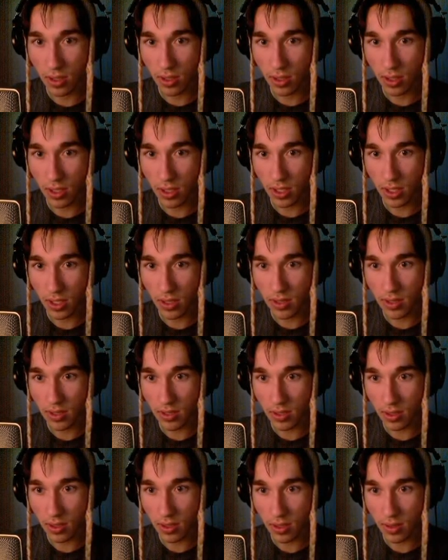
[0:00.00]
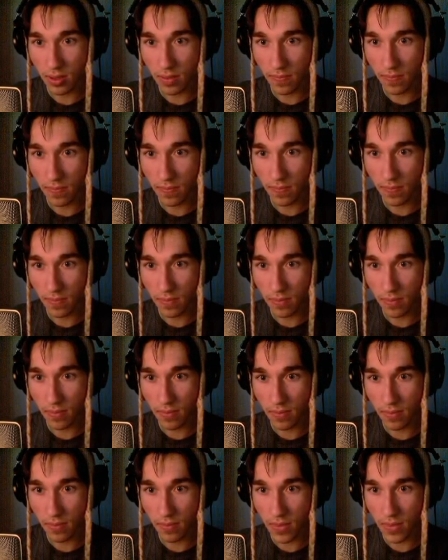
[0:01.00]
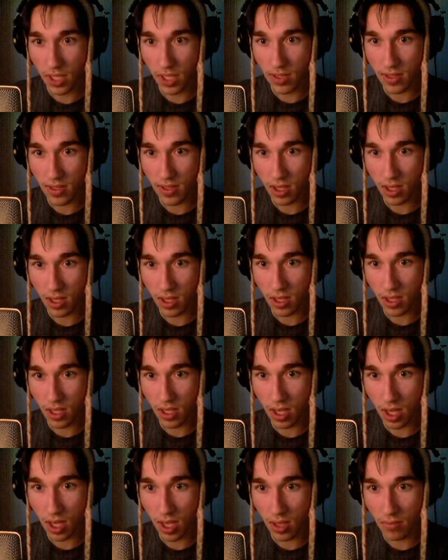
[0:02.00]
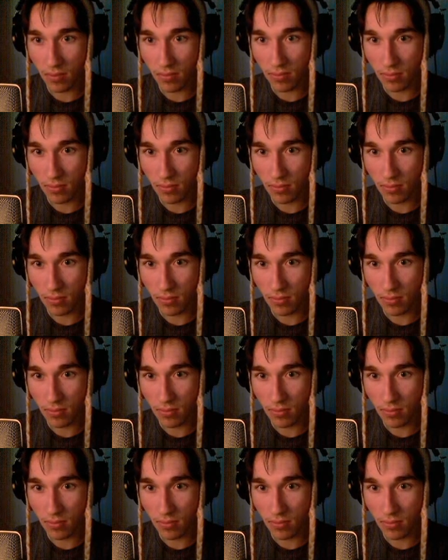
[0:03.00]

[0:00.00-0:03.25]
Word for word: Alright, so... Nothing scary yet.